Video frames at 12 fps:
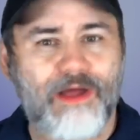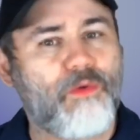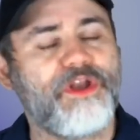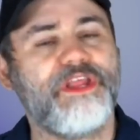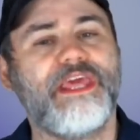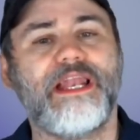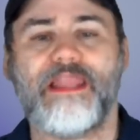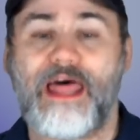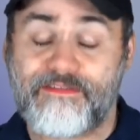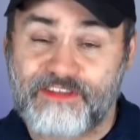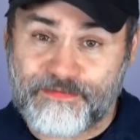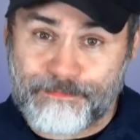I wanted to get a
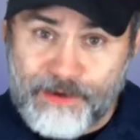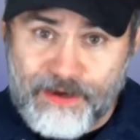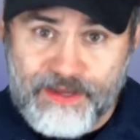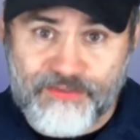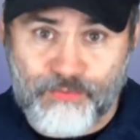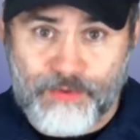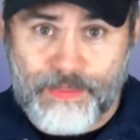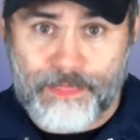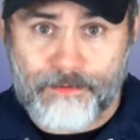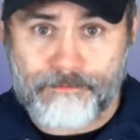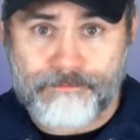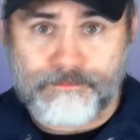lot of experience with
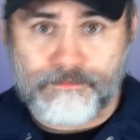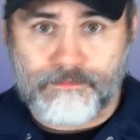them.